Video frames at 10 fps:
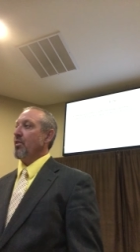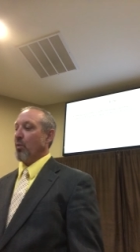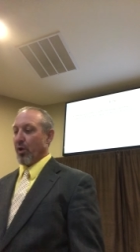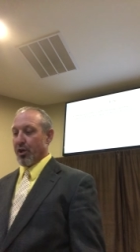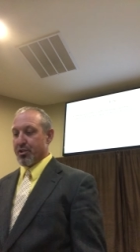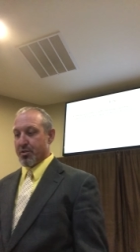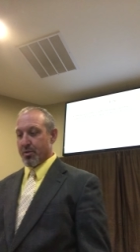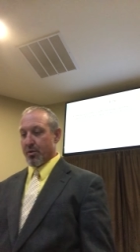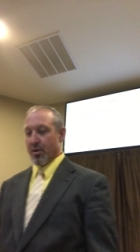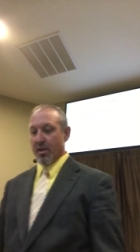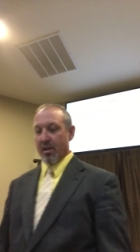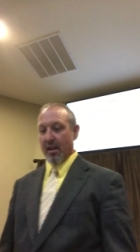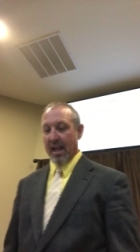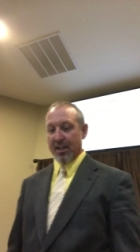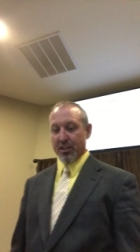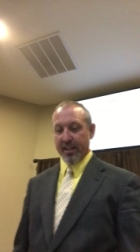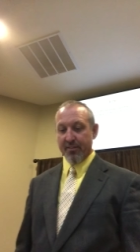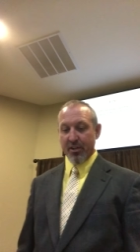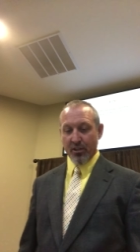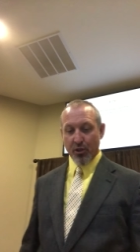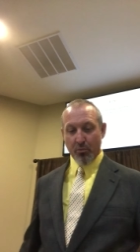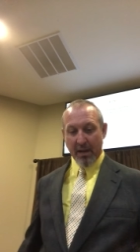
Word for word: The words actually given to Luke